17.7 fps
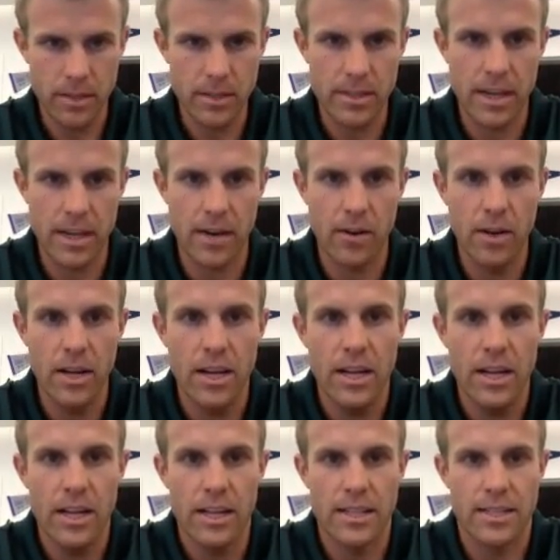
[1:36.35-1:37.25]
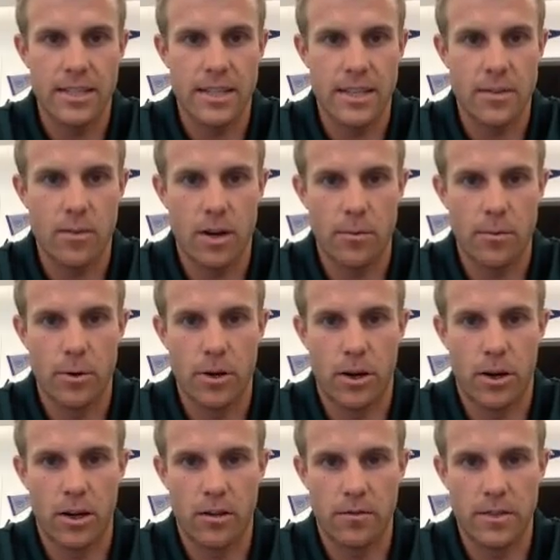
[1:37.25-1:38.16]
Now, let's say you want to put
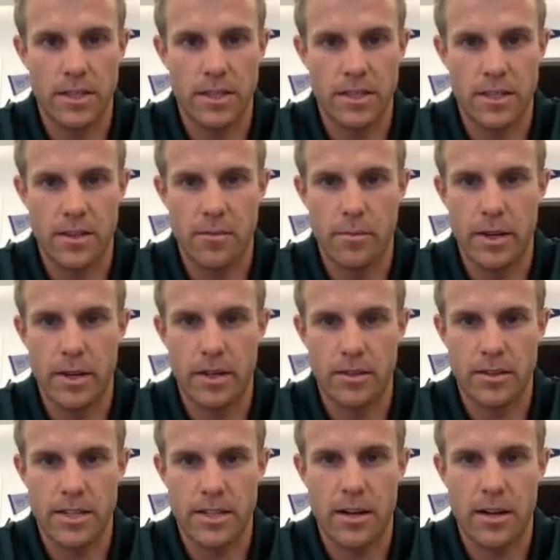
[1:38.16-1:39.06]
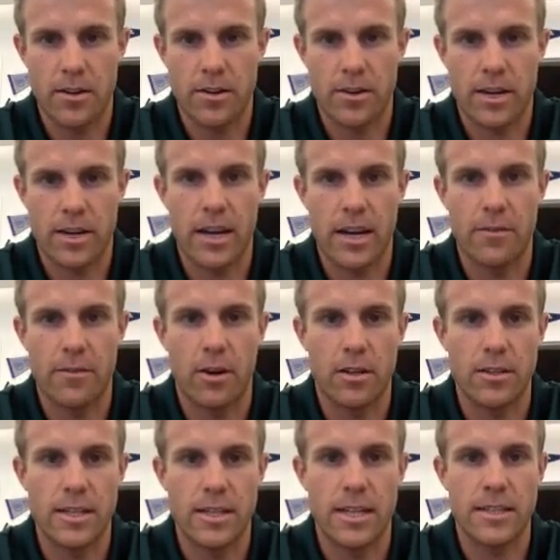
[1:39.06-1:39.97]
all of these in the middle. See how they're kind of
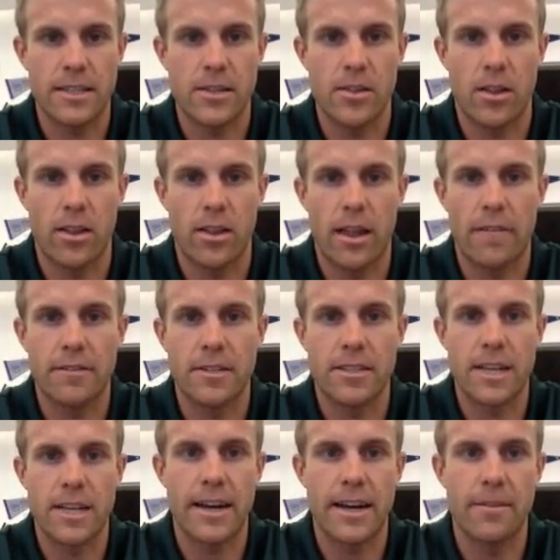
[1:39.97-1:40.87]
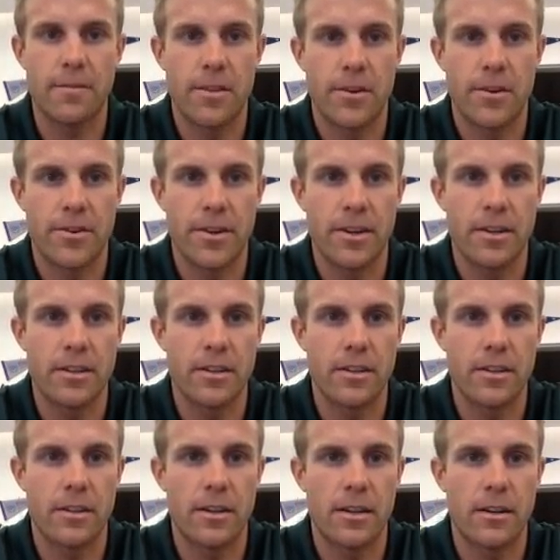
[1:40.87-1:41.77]
all set to the left side of
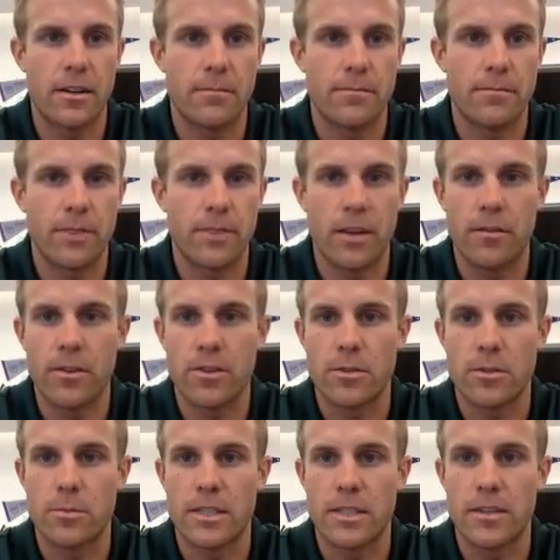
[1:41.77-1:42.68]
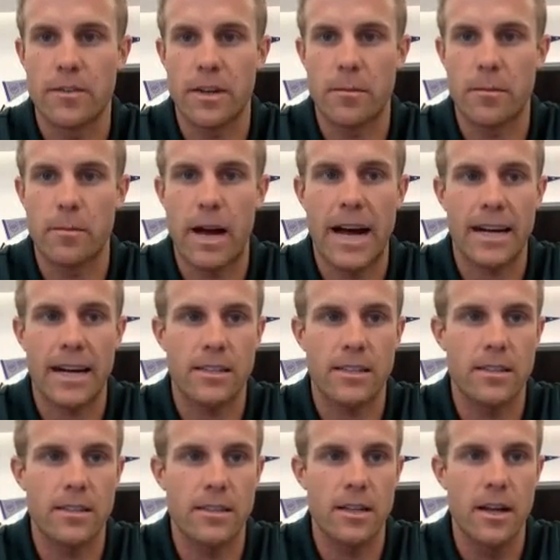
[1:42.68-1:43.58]
their specific
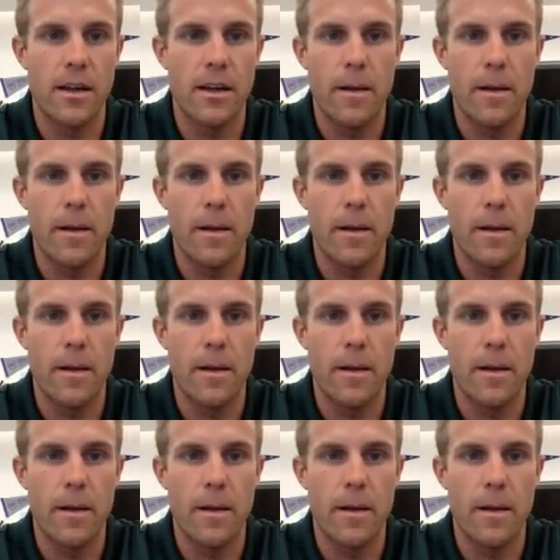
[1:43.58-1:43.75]
boxes.